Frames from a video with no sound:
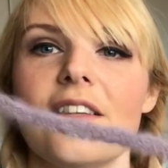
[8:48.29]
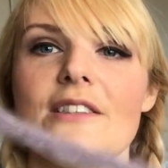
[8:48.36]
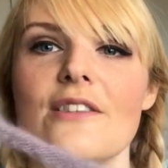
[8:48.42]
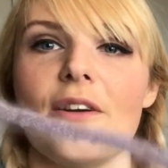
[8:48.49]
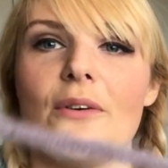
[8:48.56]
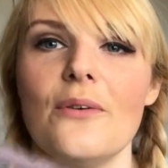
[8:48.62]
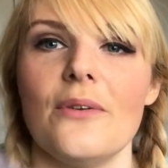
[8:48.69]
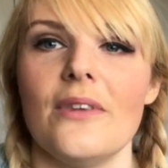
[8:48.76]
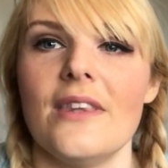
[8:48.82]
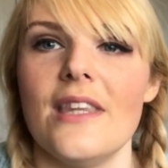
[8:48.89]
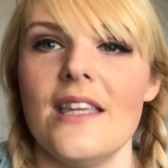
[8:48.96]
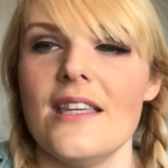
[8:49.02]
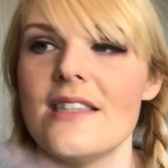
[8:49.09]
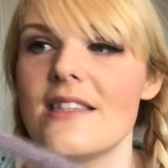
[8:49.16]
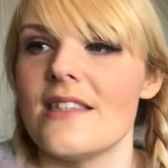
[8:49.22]
So
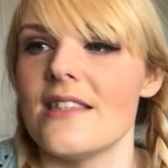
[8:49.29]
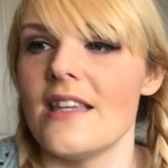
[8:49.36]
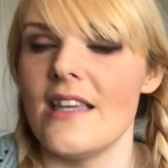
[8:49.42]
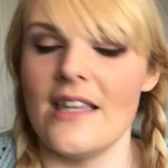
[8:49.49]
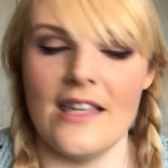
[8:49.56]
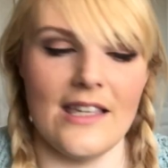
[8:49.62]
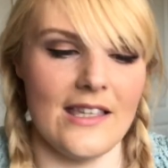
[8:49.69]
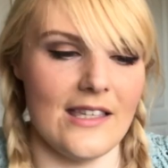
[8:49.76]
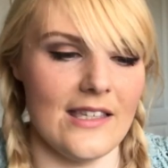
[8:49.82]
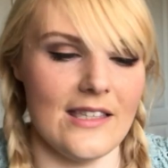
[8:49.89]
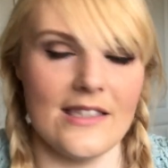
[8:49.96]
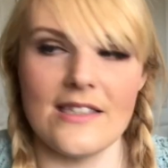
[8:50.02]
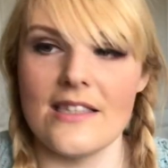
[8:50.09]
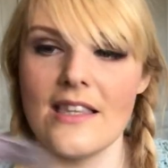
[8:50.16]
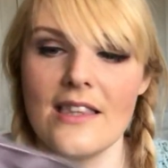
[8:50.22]
this is